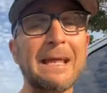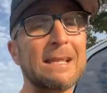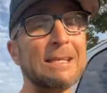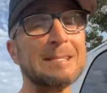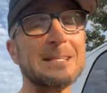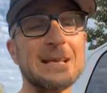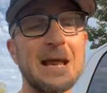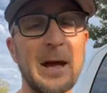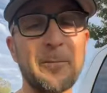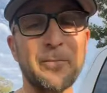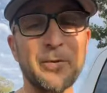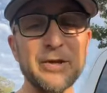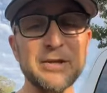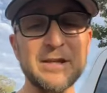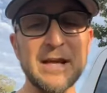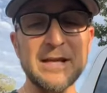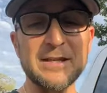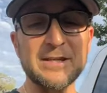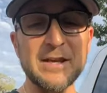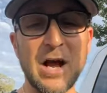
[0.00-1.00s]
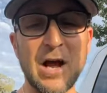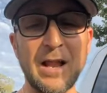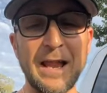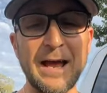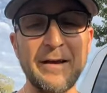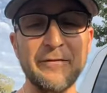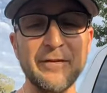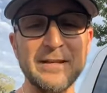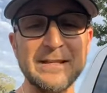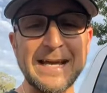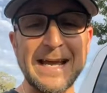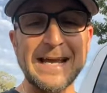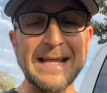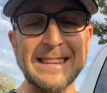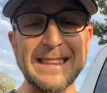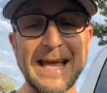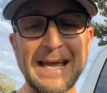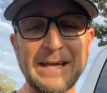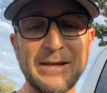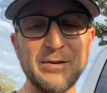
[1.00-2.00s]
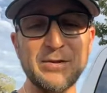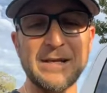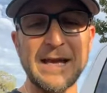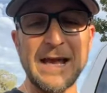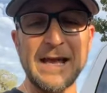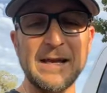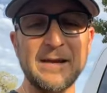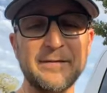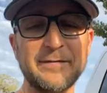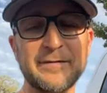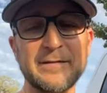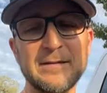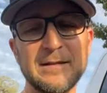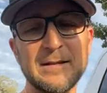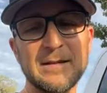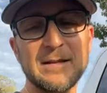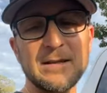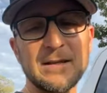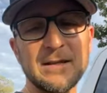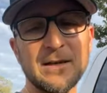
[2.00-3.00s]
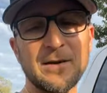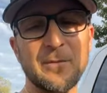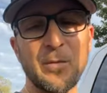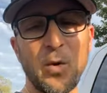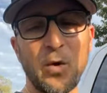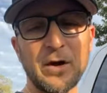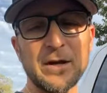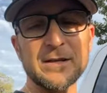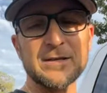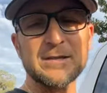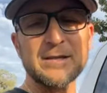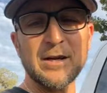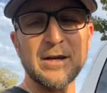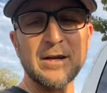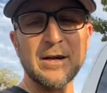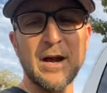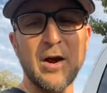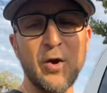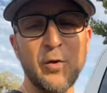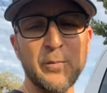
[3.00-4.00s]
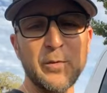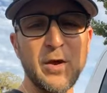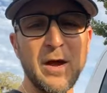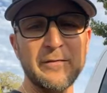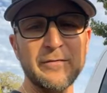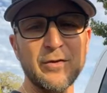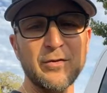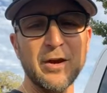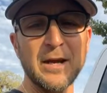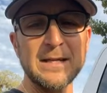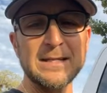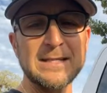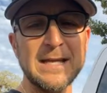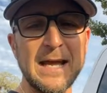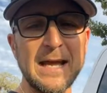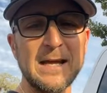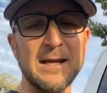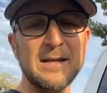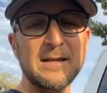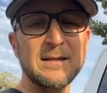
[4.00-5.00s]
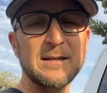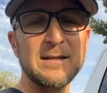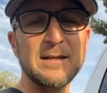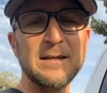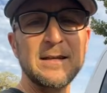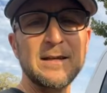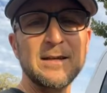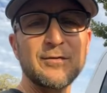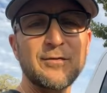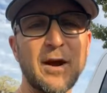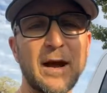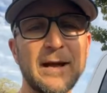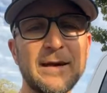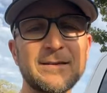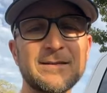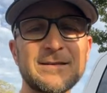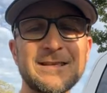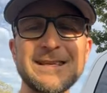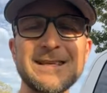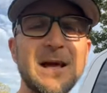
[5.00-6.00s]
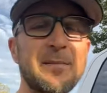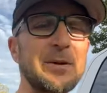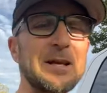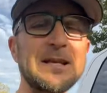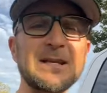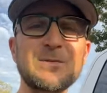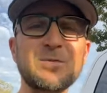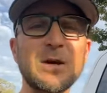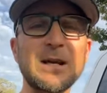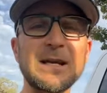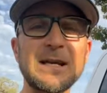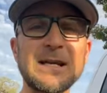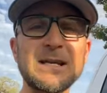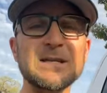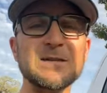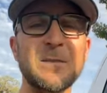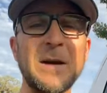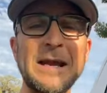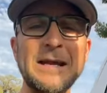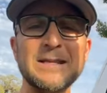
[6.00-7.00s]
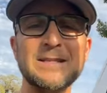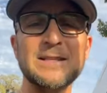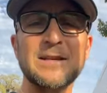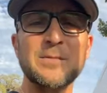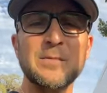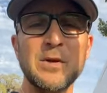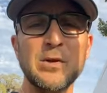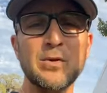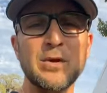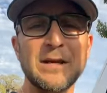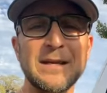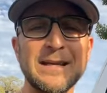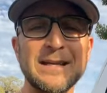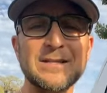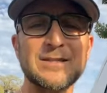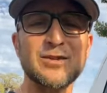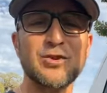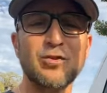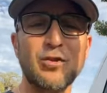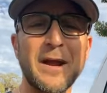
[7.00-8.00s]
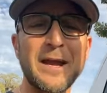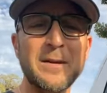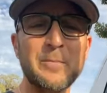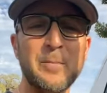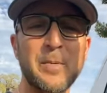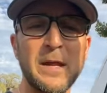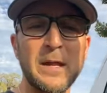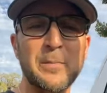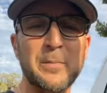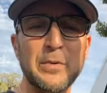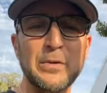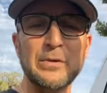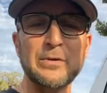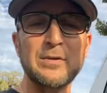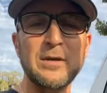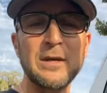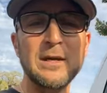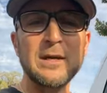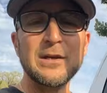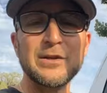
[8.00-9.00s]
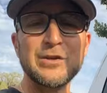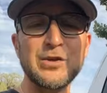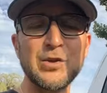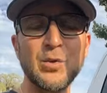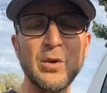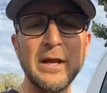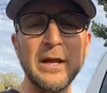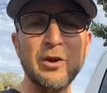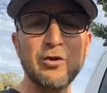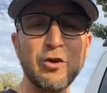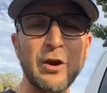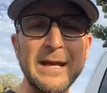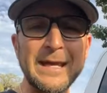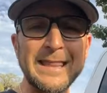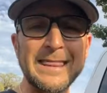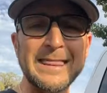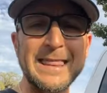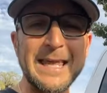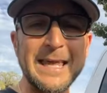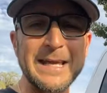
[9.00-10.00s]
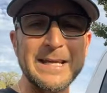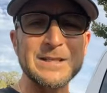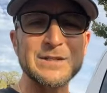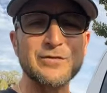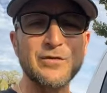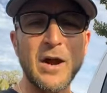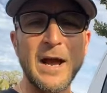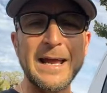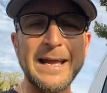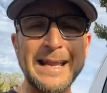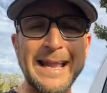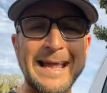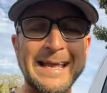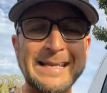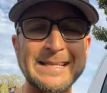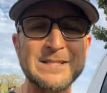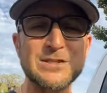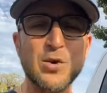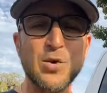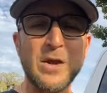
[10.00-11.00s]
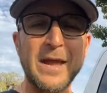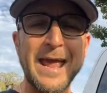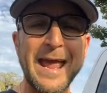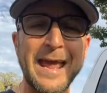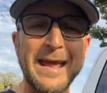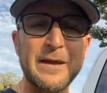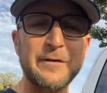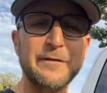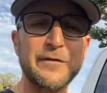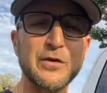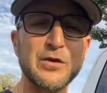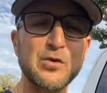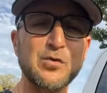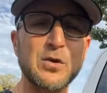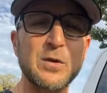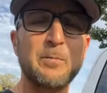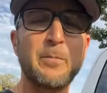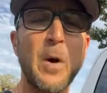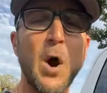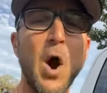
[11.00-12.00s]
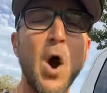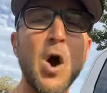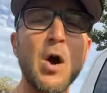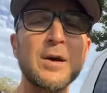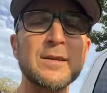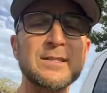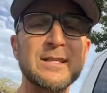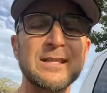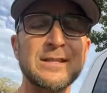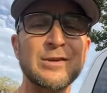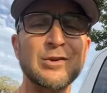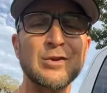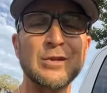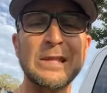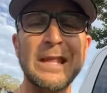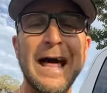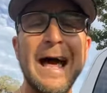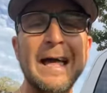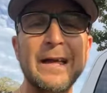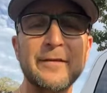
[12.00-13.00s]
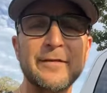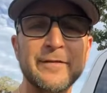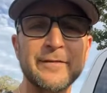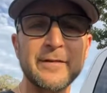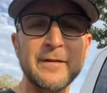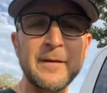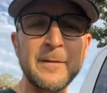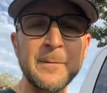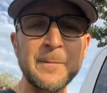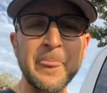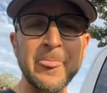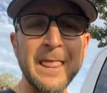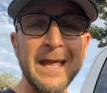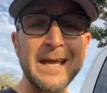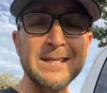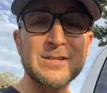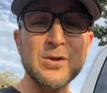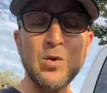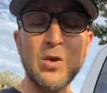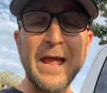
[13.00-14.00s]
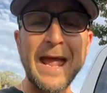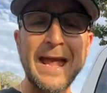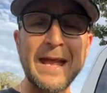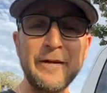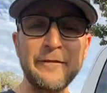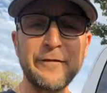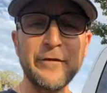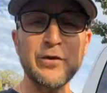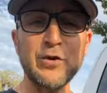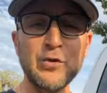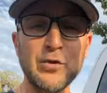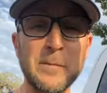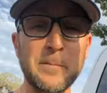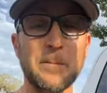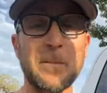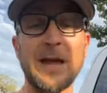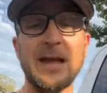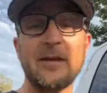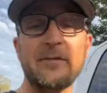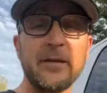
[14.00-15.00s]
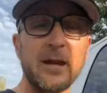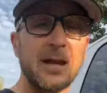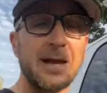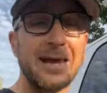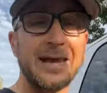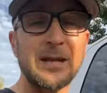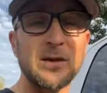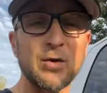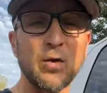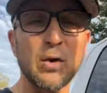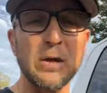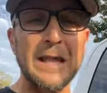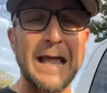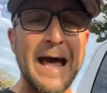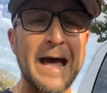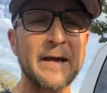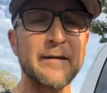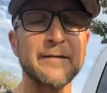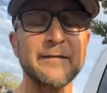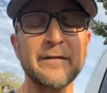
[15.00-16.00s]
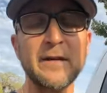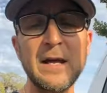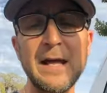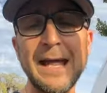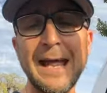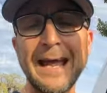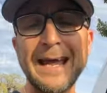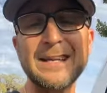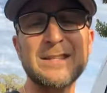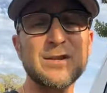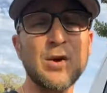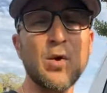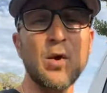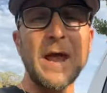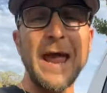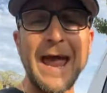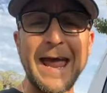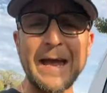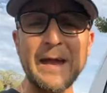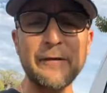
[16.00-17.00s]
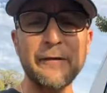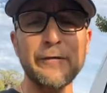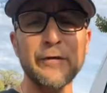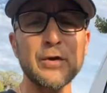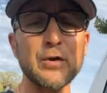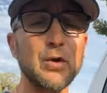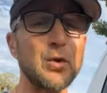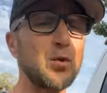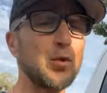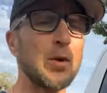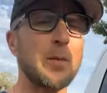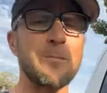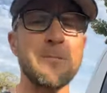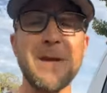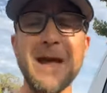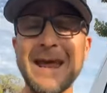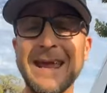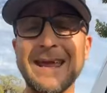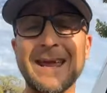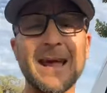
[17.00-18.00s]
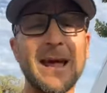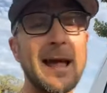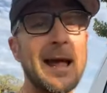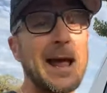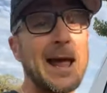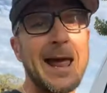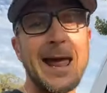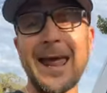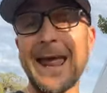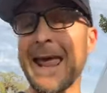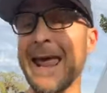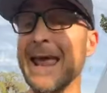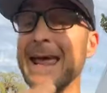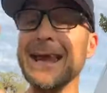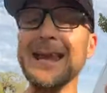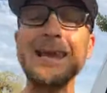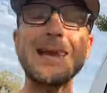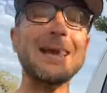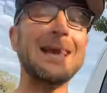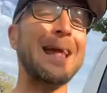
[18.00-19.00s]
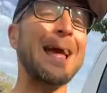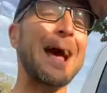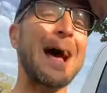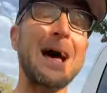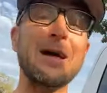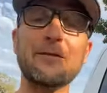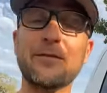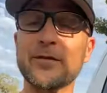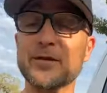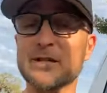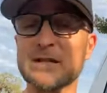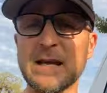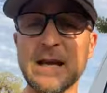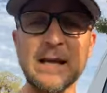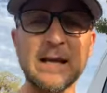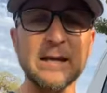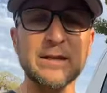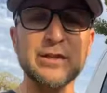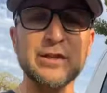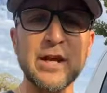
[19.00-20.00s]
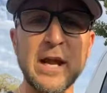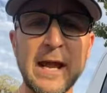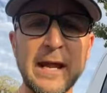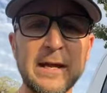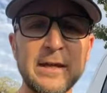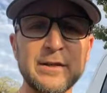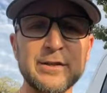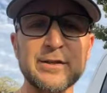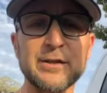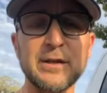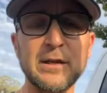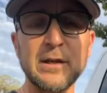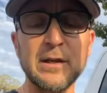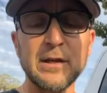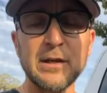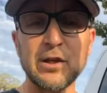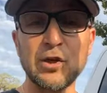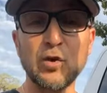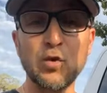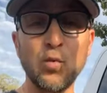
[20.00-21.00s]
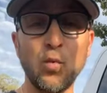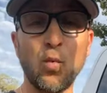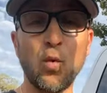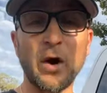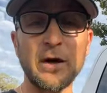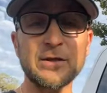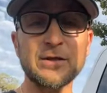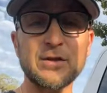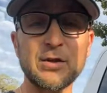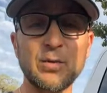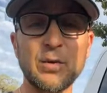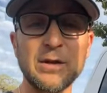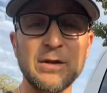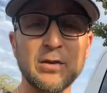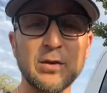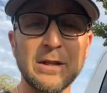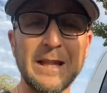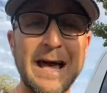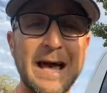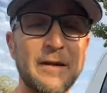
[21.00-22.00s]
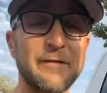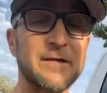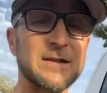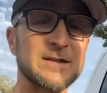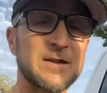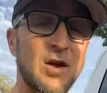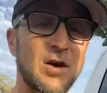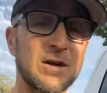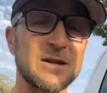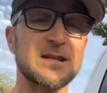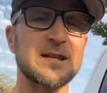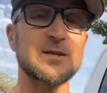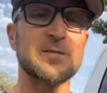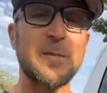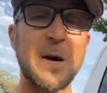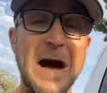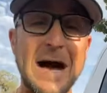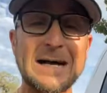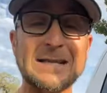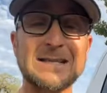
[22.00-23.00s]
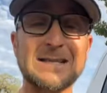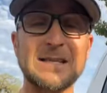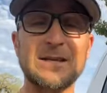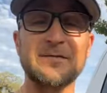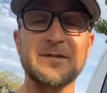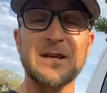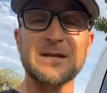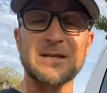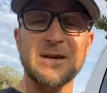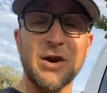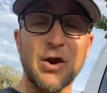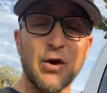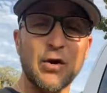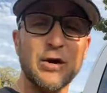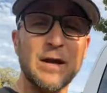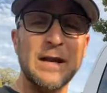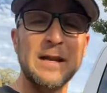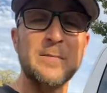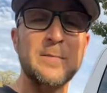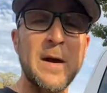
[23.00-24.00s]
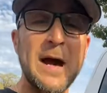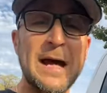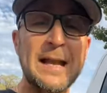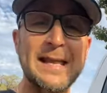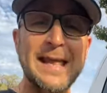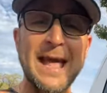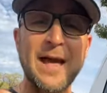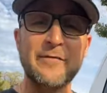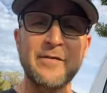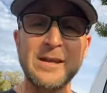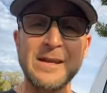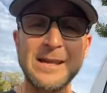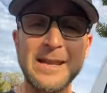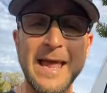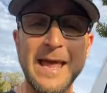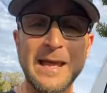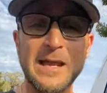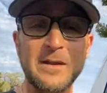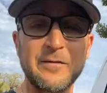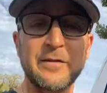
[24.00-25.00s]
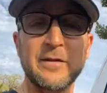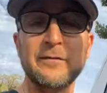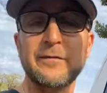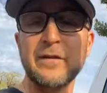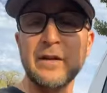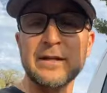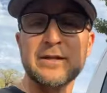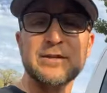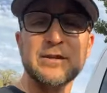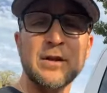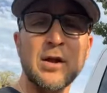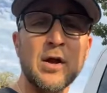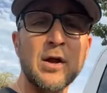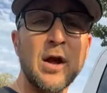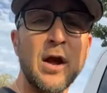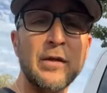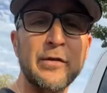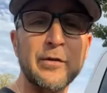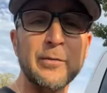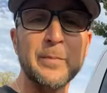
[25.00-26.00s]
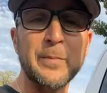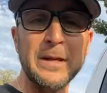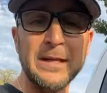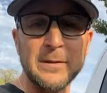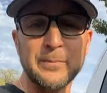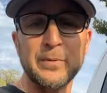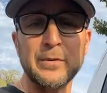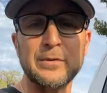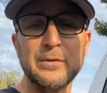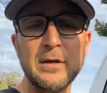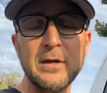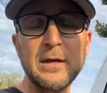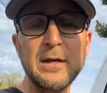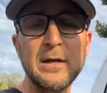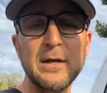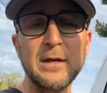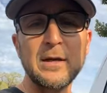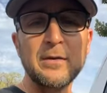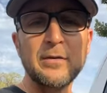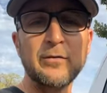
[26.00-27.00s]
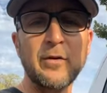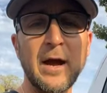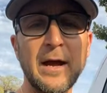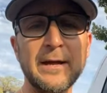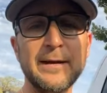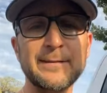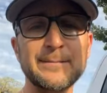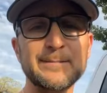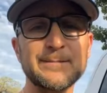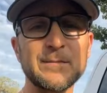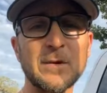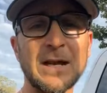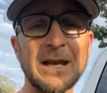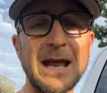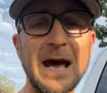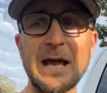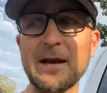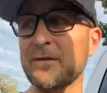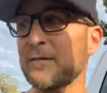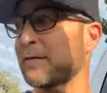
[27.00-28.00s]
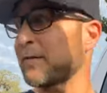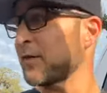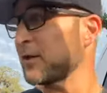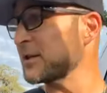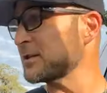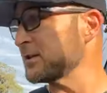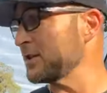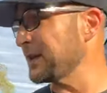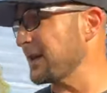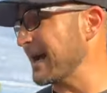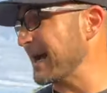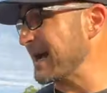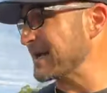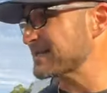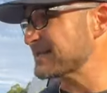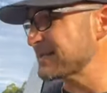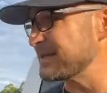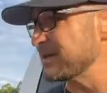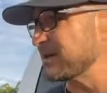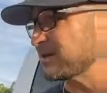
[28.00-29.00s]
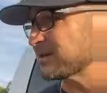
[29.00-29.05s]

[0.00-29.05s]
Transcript: hey, listen, I appreciate y'all every day. Thank you, Dave. Good morning, sir. I hope you have a great day, right? I mean, it's what it is, man. It's community. It's great people doing great things, right? And it's okay for you to pause in your life. It's okay for you to pivot in your life. It's okay for you to make any godforsaken change you want to in your life, as long as it's positive, doesn't hurt anybody, have any negative infliction on other people, right? Cannot infringe. Look, I got